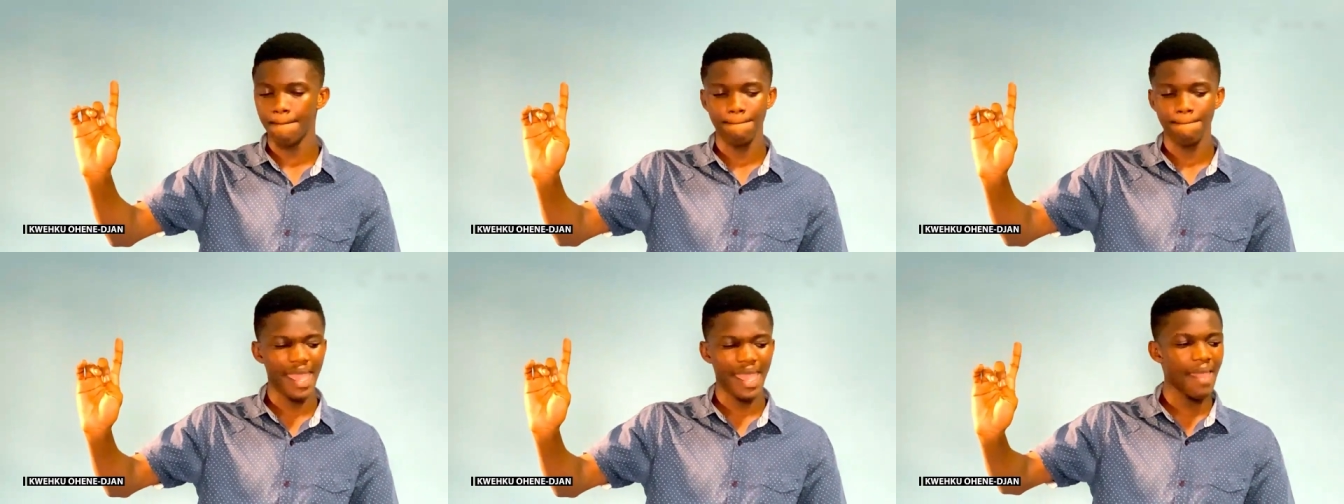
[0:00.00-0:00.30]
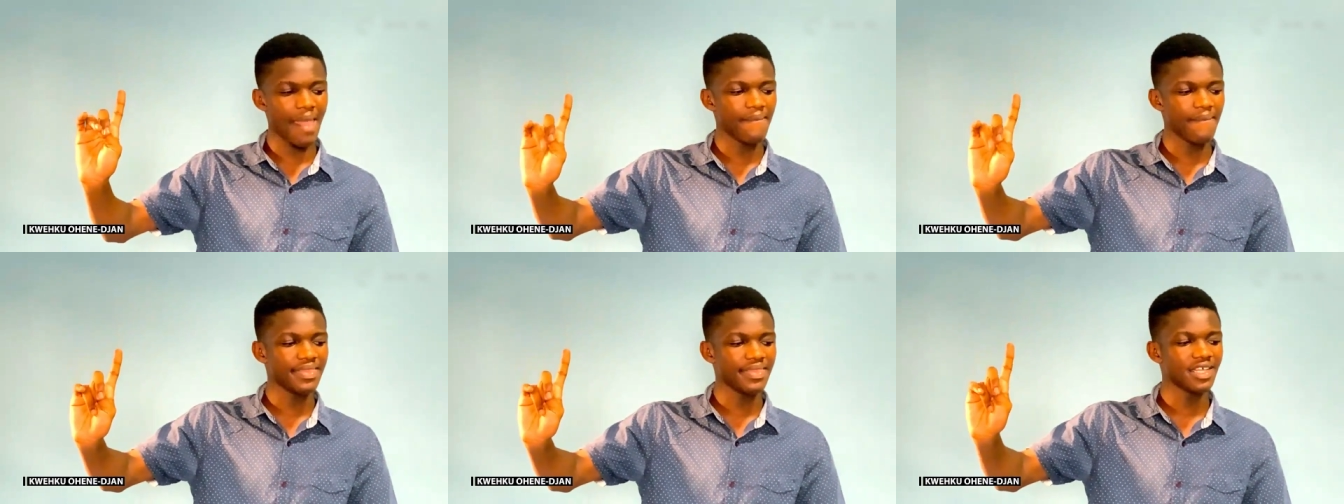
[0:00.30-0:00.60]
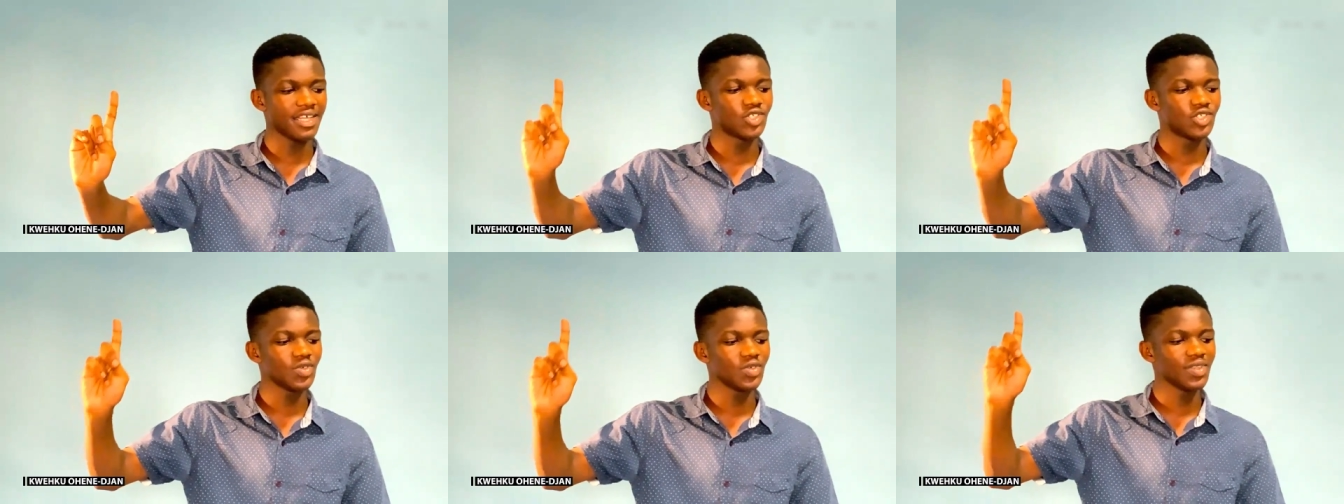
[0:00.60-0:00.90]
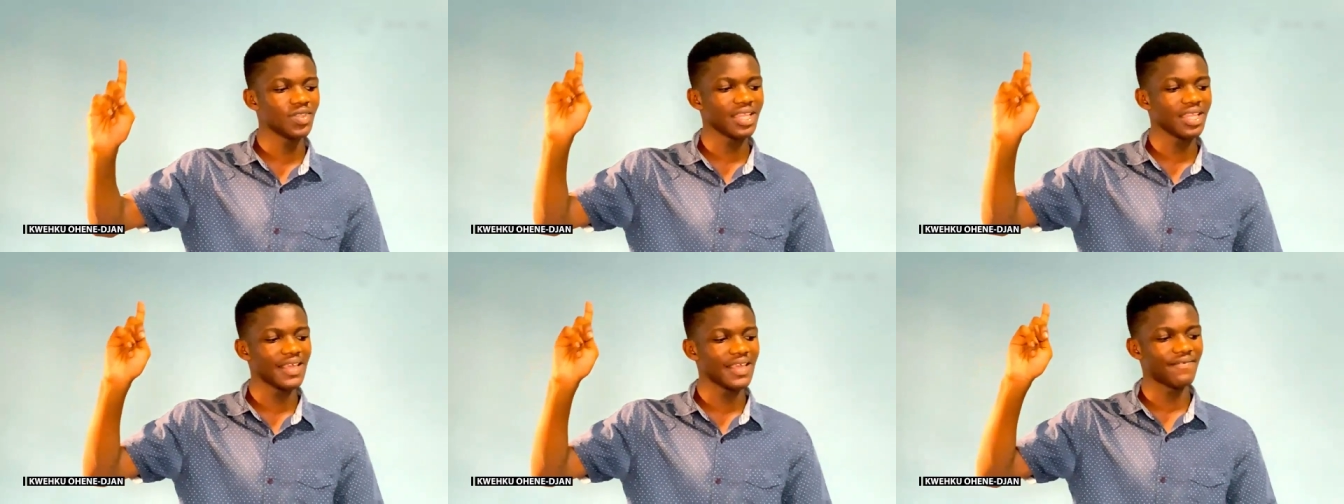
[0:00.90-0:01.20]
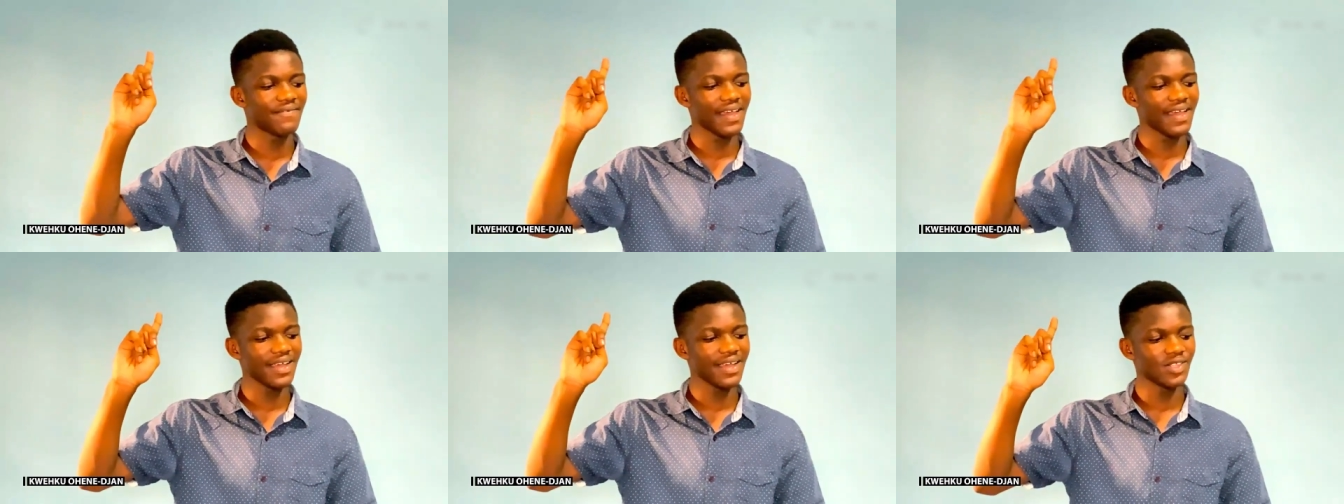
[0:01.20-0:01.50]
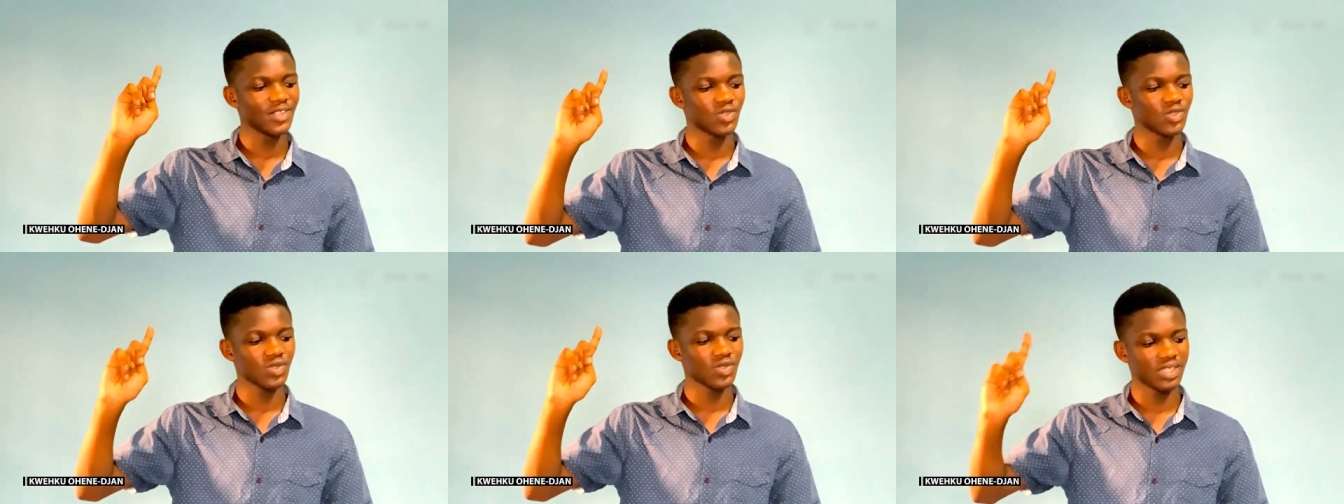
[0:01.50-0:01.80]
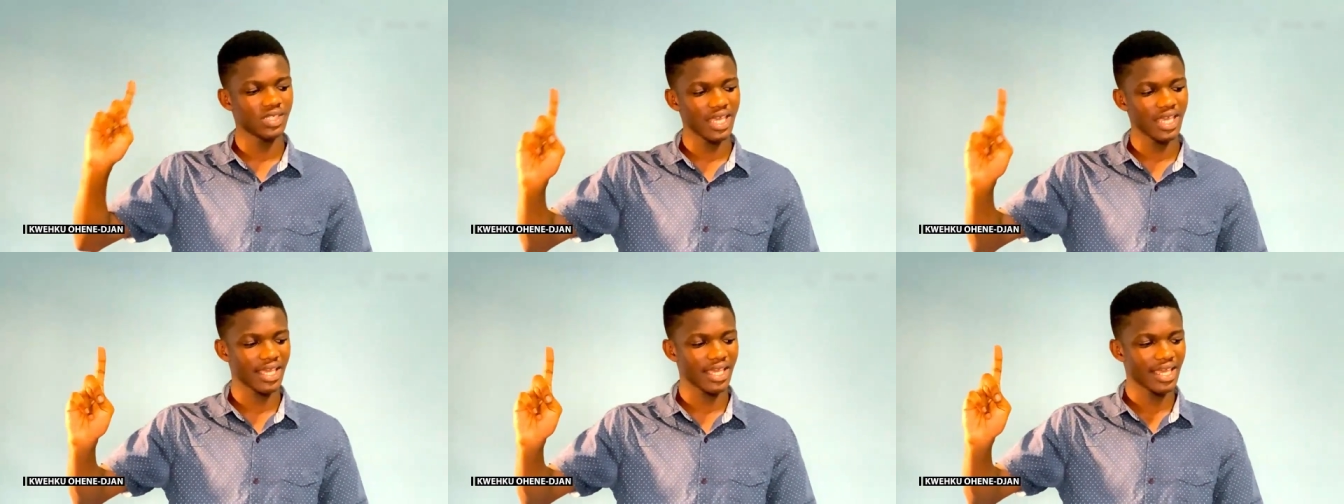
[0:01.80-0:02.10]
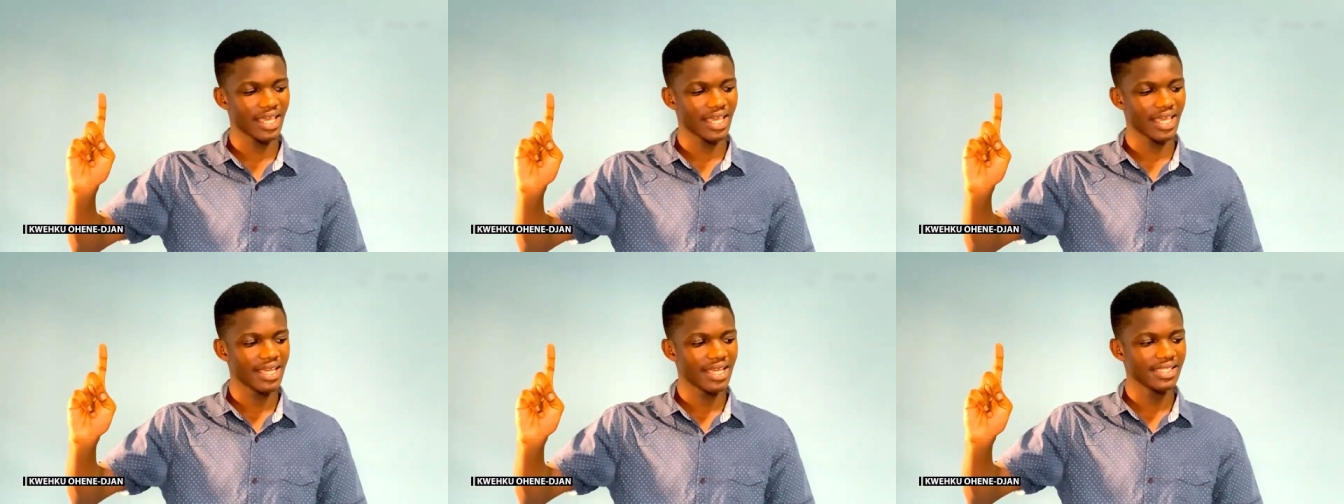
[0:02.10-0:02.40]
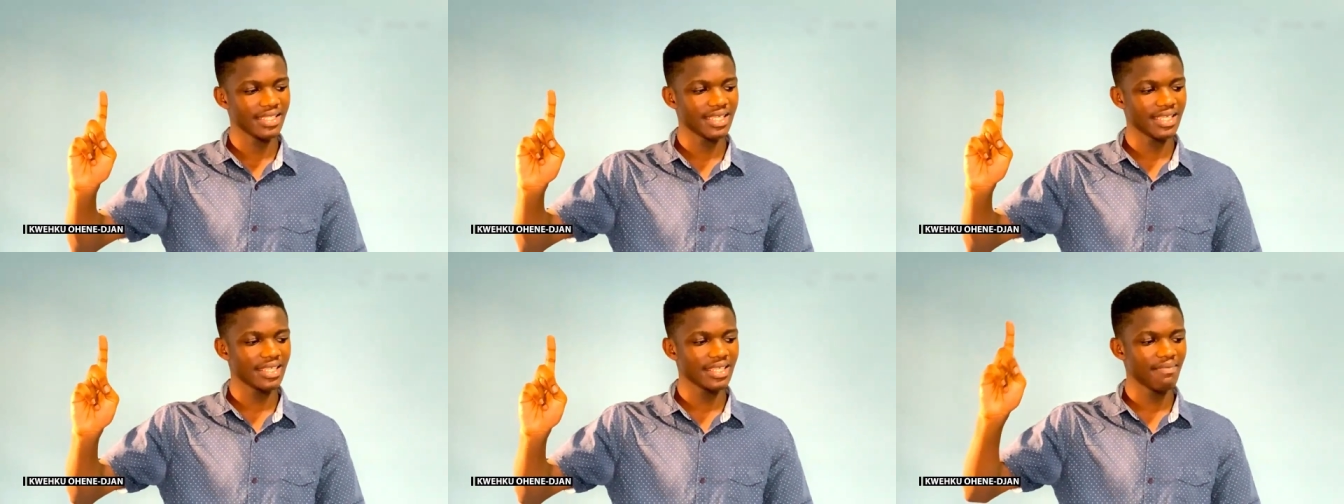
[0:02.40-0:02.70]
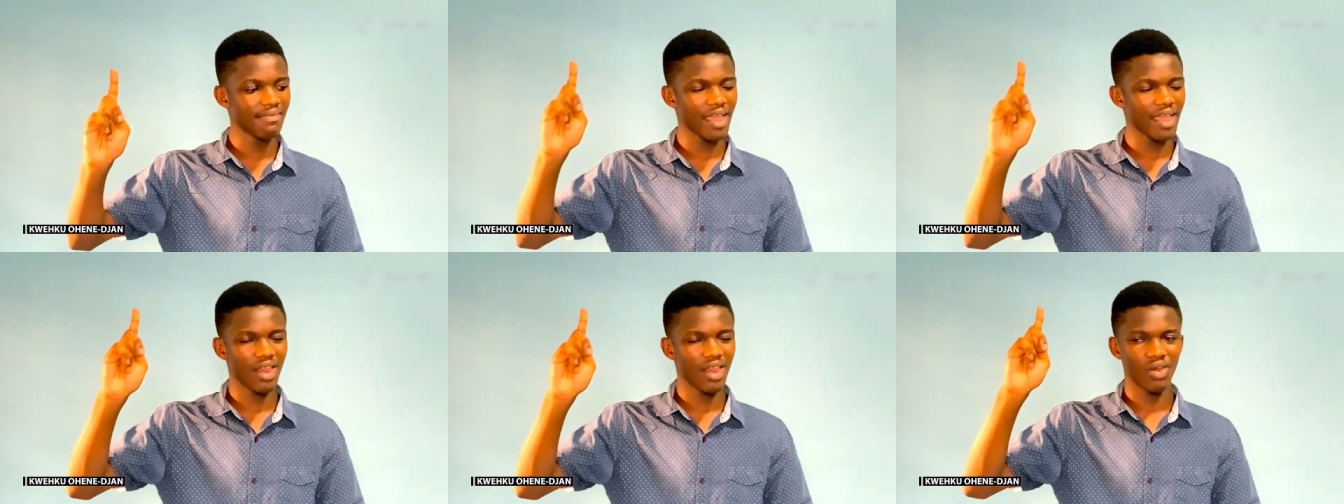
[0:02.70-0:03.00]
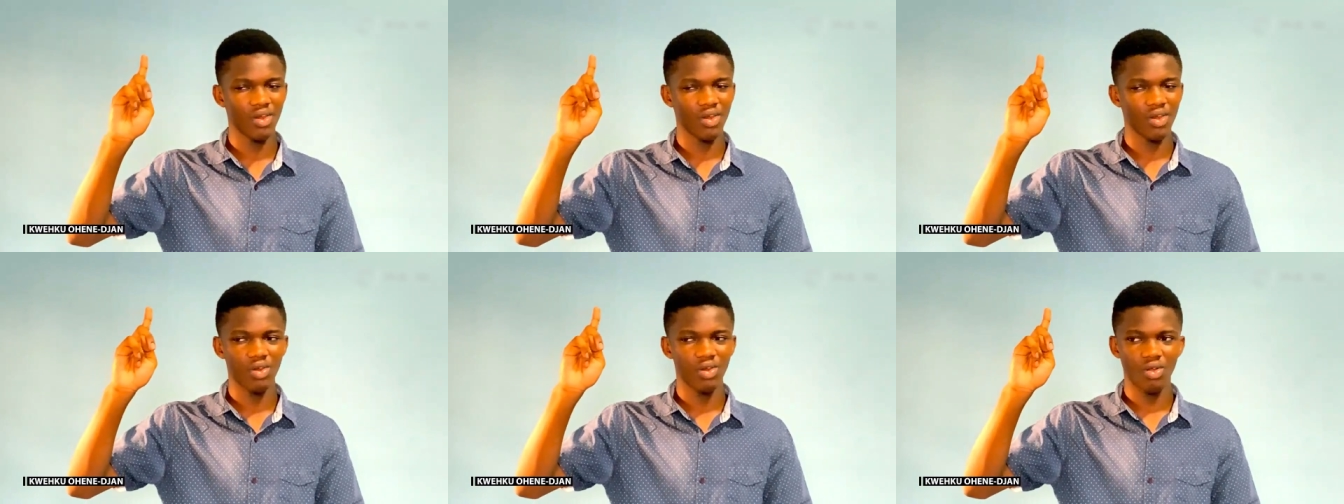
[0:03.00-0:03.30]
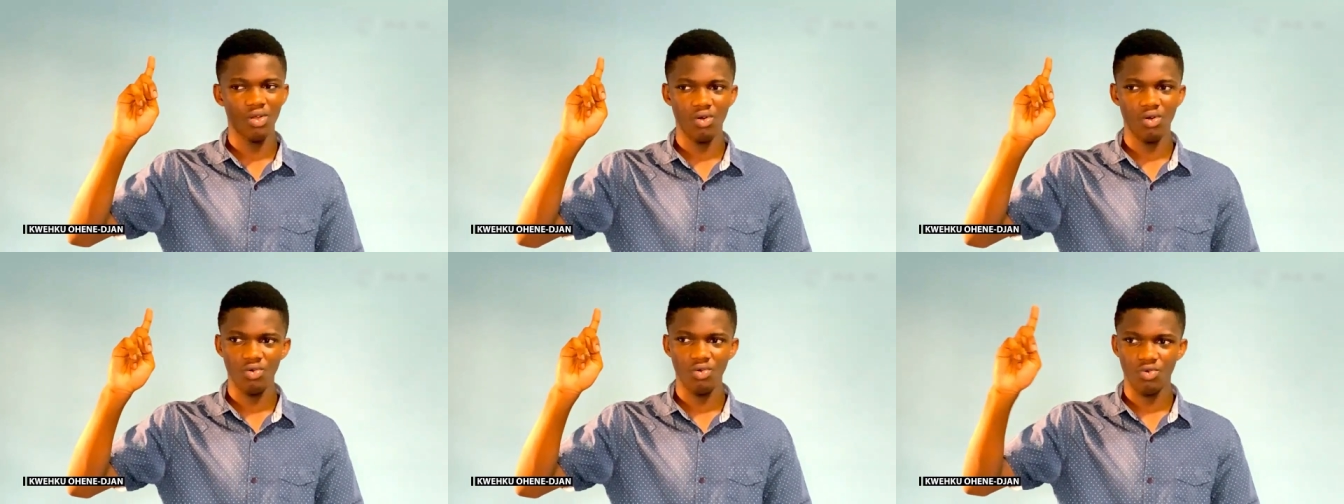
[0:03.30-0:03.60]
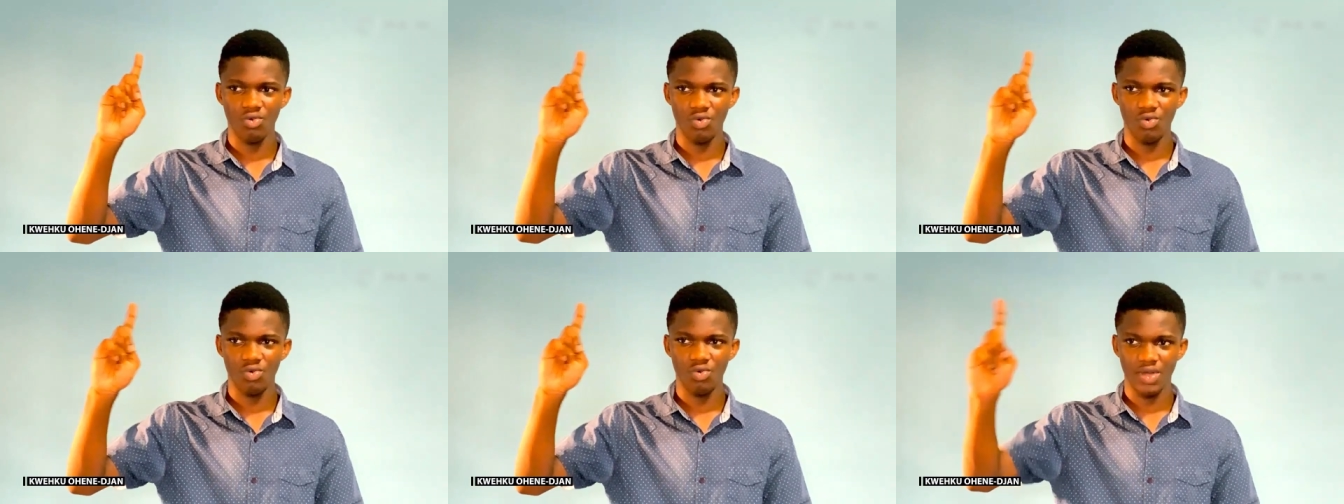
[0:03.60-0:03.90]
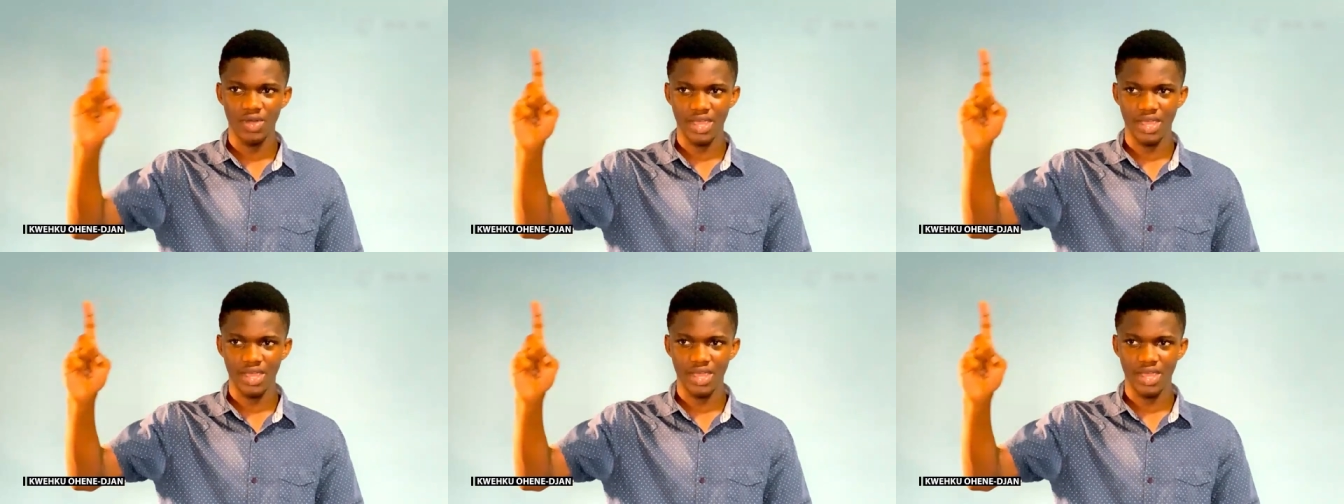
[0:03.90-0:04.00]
and may the truth that they've heard today take them a long way.